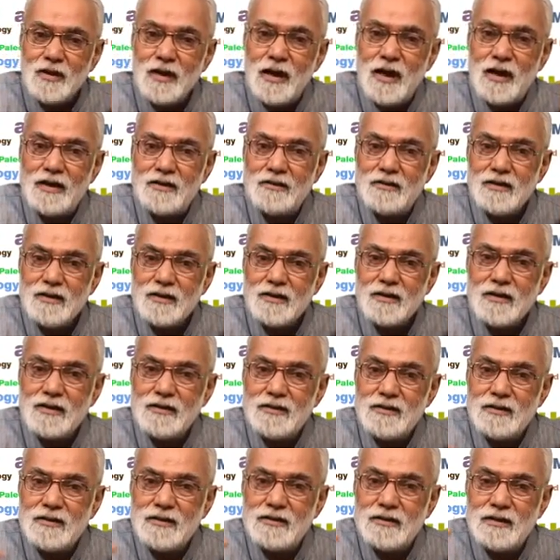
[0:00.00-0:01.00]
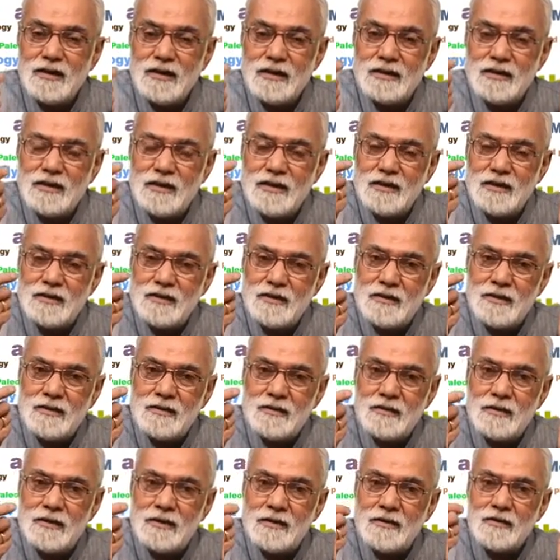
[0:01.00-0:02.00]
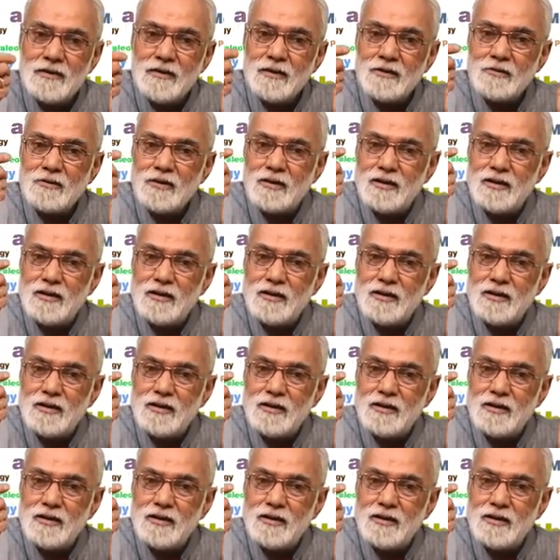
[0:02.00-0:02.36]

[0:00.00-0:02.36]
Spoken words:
and in